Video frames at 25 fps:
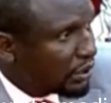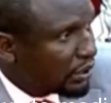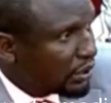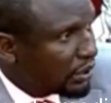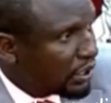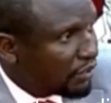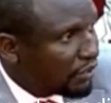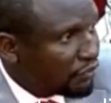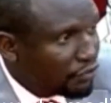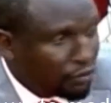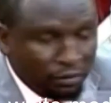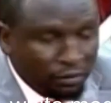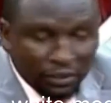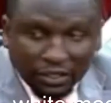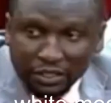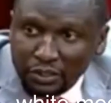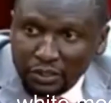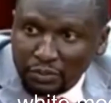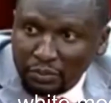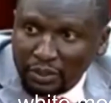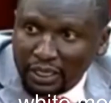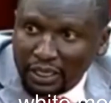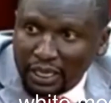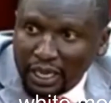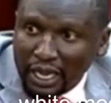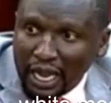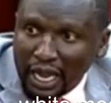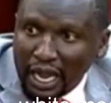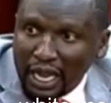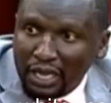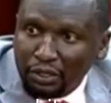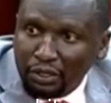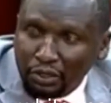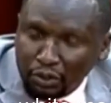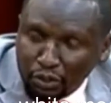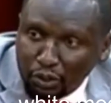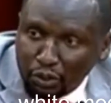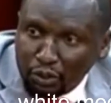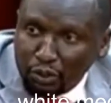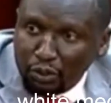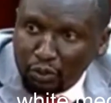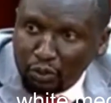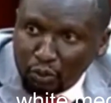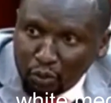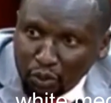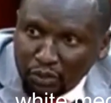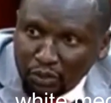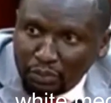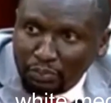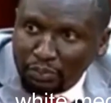Therefore, Mr. Speaker, I don't know on
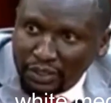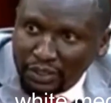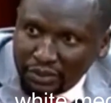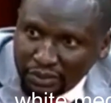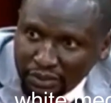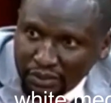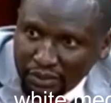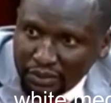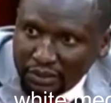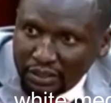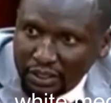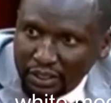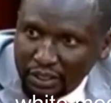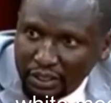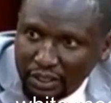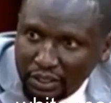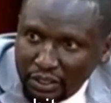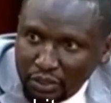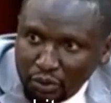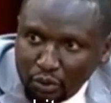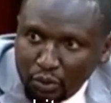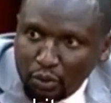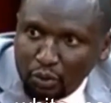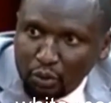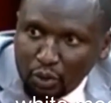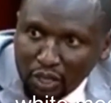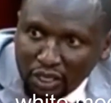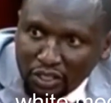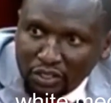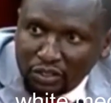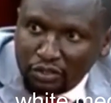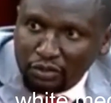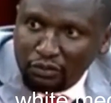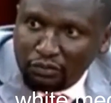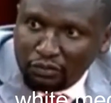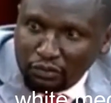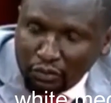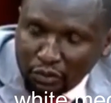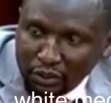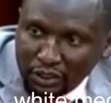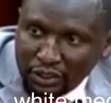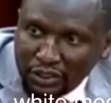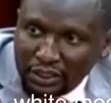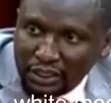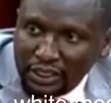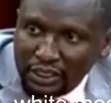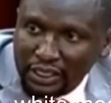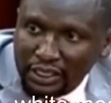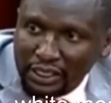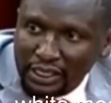what basis you would want to
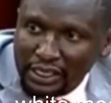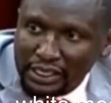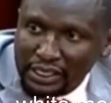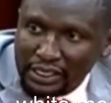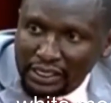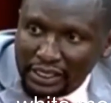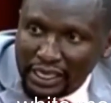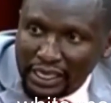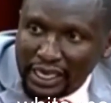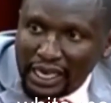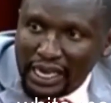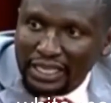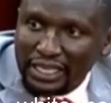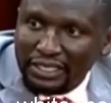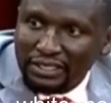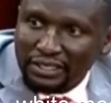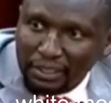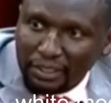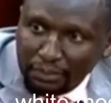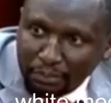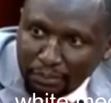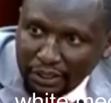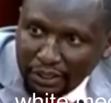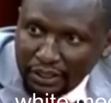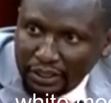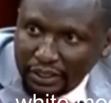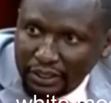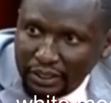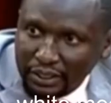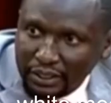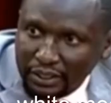fault the Assembly,